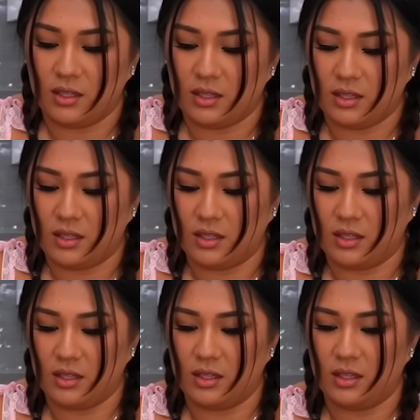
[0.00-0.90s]

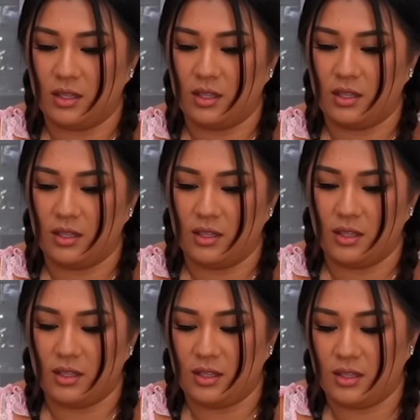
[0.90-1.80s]

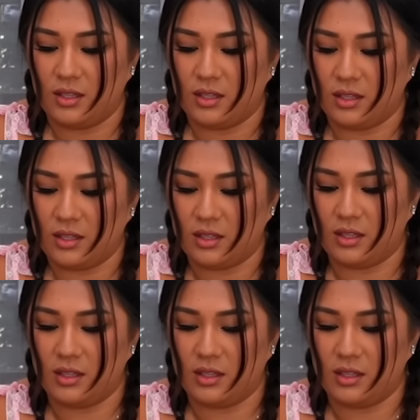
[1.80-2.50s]
No words are spoken by the person on screen.